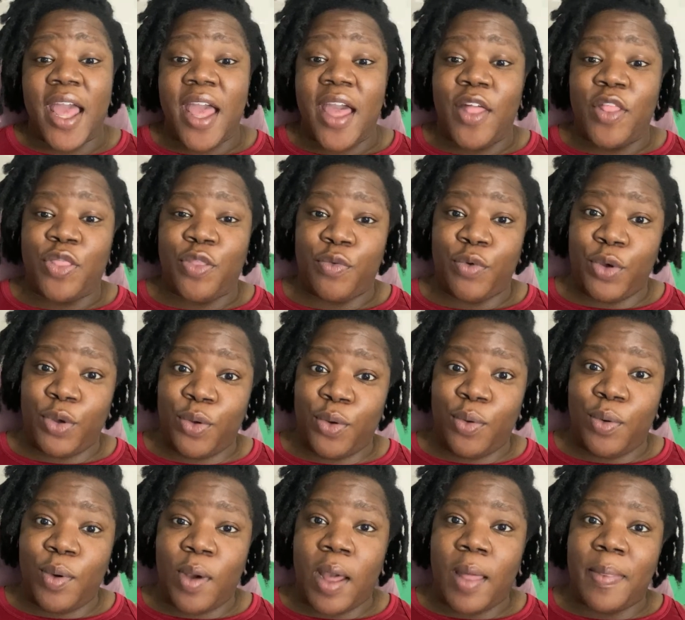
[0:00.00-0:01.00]

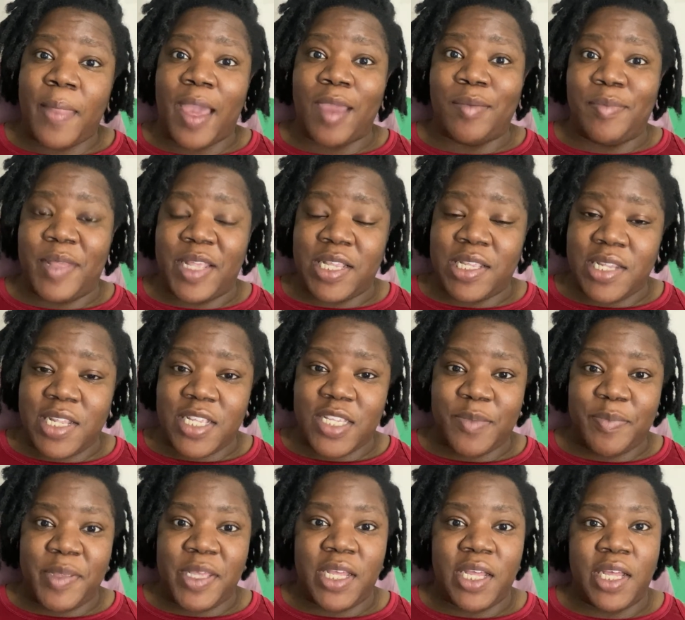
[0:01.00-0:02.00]
through my business,
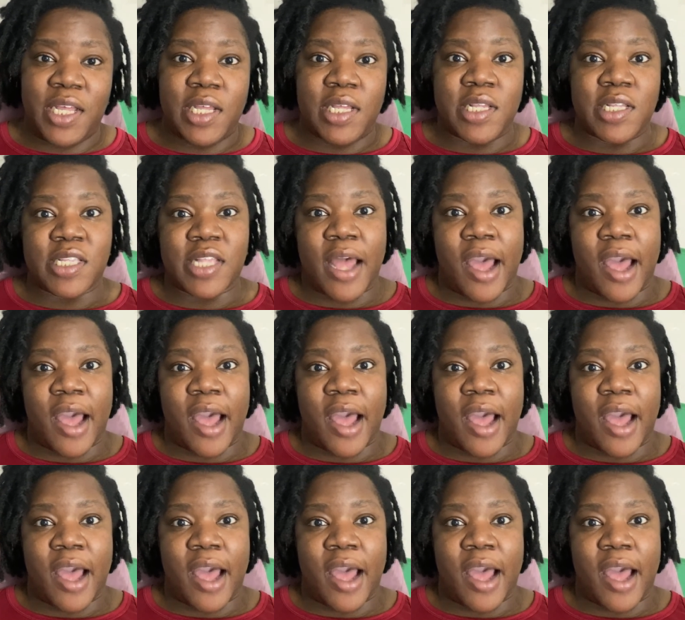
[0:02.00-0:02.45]
because